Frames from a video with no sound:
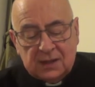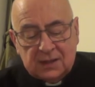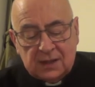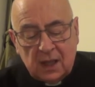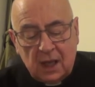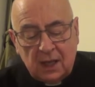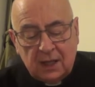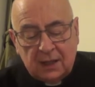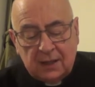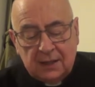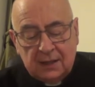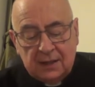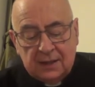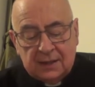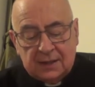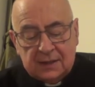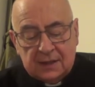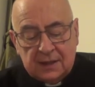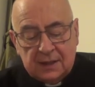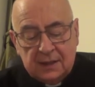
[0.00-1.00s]

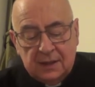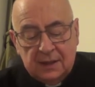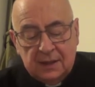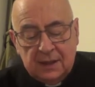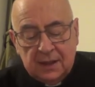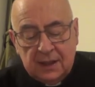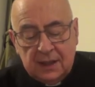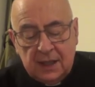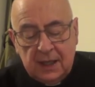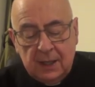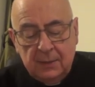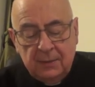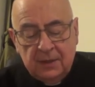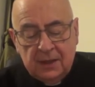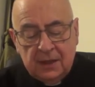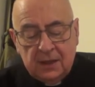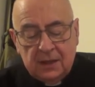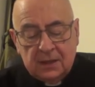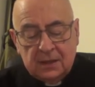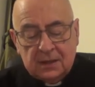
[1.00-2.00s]
cycles
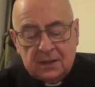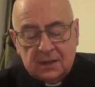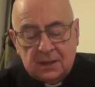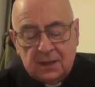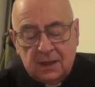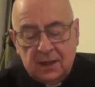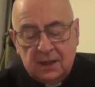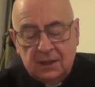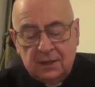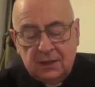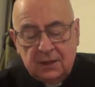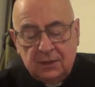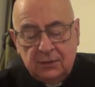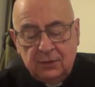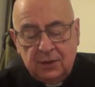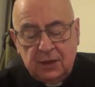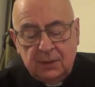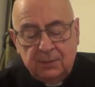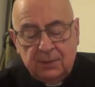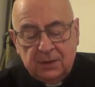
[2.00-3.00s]
imminent in the
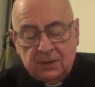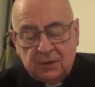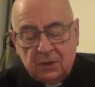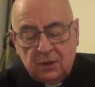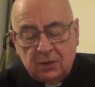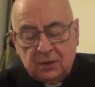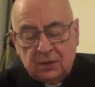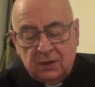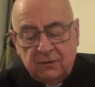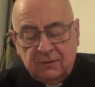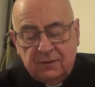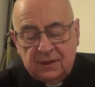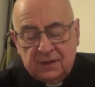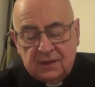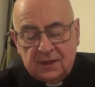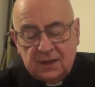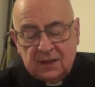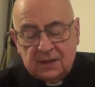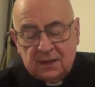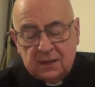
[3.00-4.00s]
reproductive
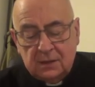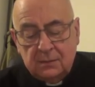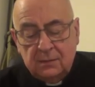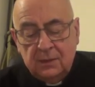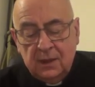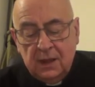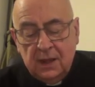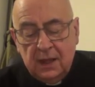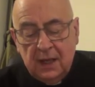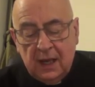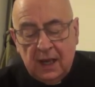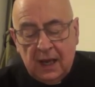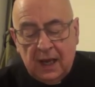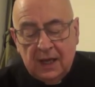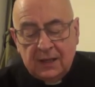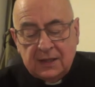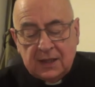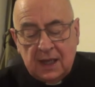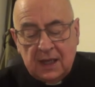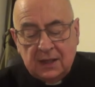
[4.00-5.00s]
system
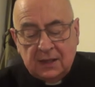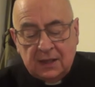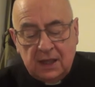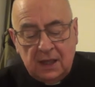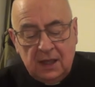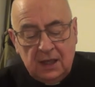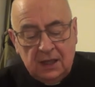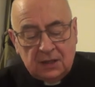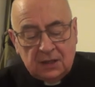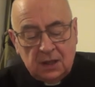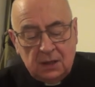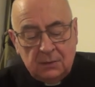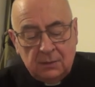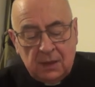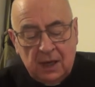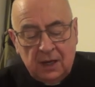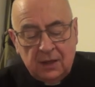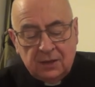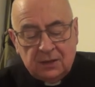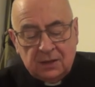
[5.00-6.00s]
and engage in
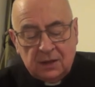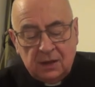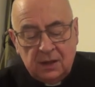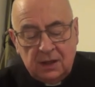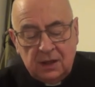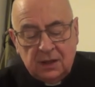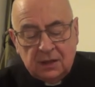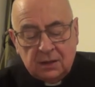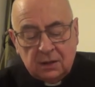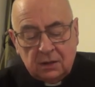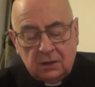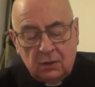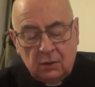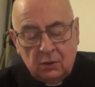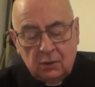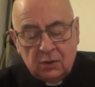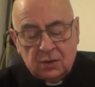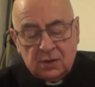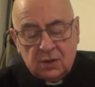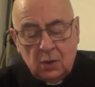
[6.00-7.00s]
marital
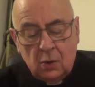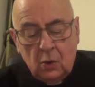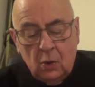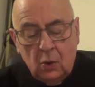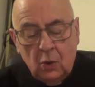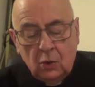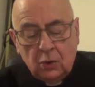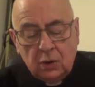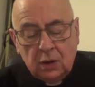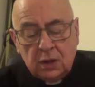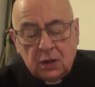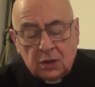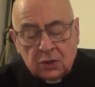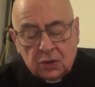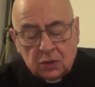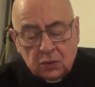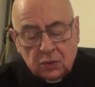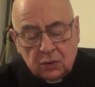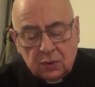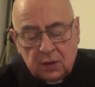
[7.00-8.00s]
intercourse only
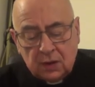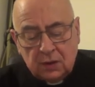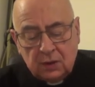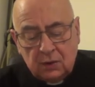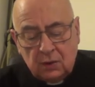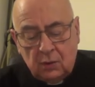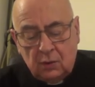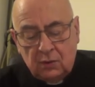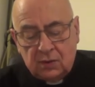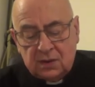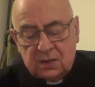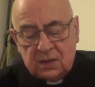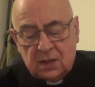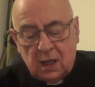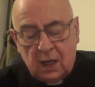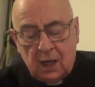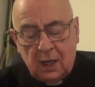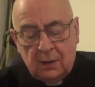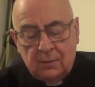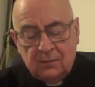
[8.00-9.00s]
during those
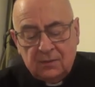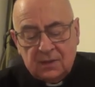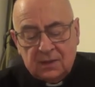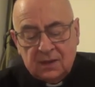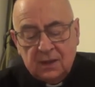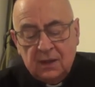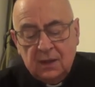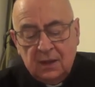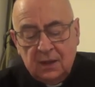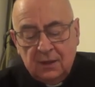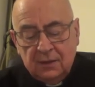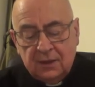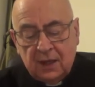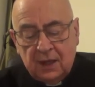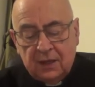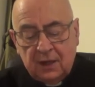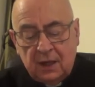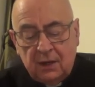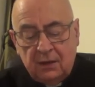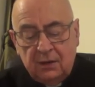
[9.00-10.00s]
times
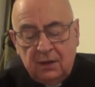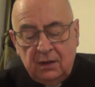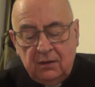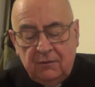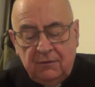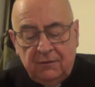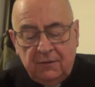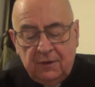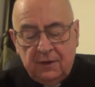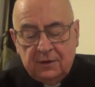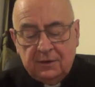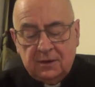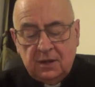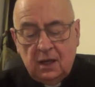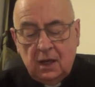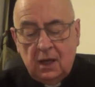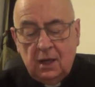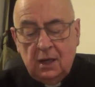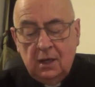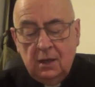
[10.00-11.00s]
that are
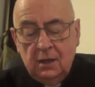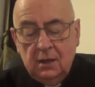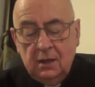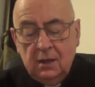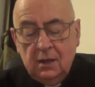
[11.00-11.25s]
infertile,